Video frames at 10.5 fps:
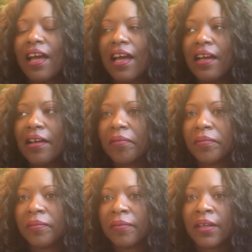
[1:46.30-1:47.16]
I
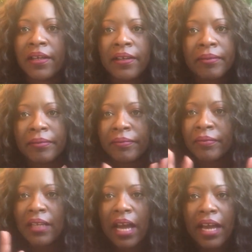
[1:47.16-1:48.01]

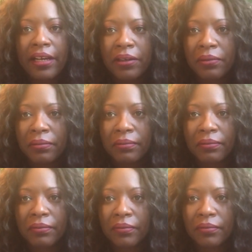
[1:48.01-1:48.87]
know
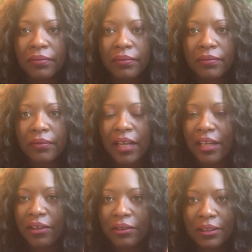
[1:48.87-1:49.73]

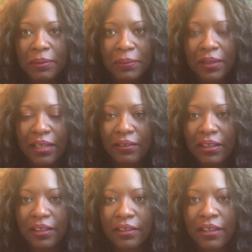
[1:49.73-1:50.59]
there's people out
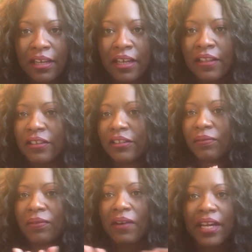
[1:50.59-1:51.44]
there. There's a
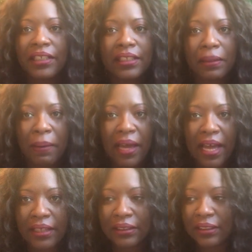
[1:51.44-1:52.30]
variety of
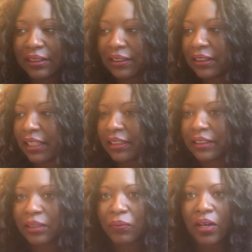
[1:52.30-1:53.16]
pets that these days
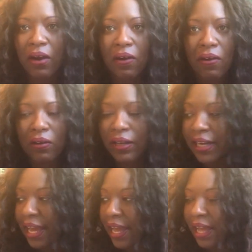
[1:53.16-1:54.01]
that we all
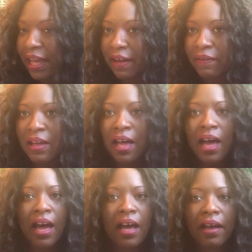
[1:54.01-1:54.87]
can have.
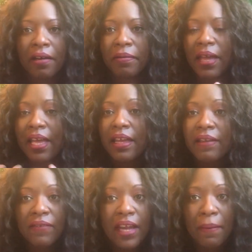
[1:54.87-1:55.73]
And
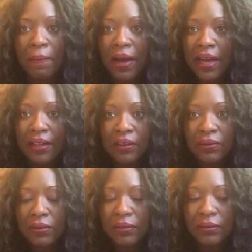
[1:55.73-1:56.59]
even at my
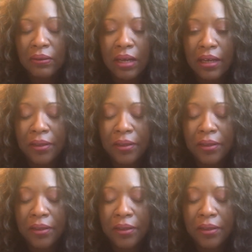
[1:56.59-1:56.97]
local